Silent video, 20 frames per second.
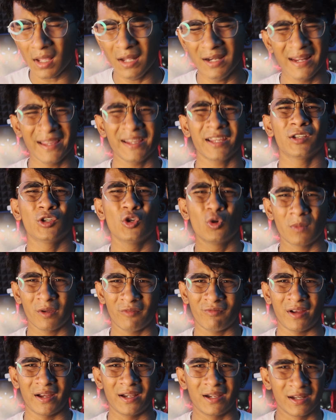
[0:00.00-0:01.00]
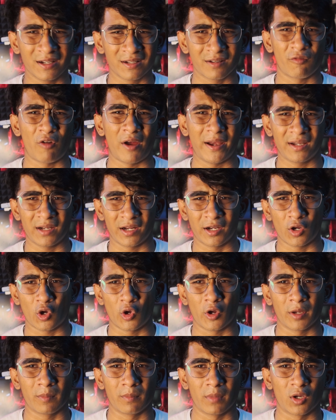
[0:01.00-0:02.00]
like you may find it quite
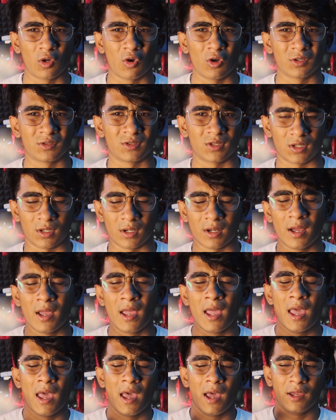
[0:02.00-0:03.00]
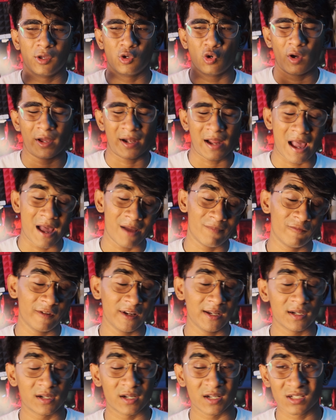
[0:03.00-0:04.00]
annoying, because your app
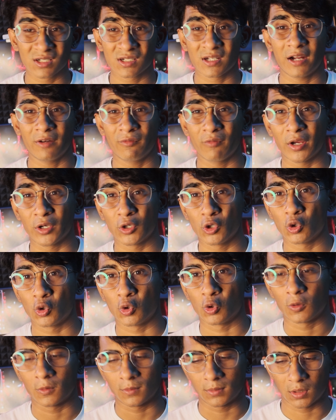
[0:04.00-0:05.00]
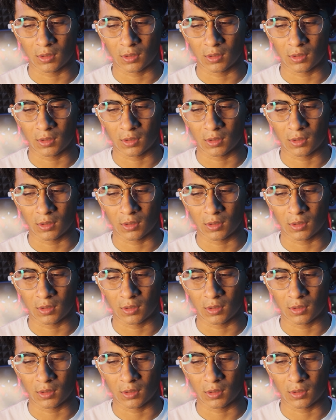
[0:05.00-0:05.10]
will restart when you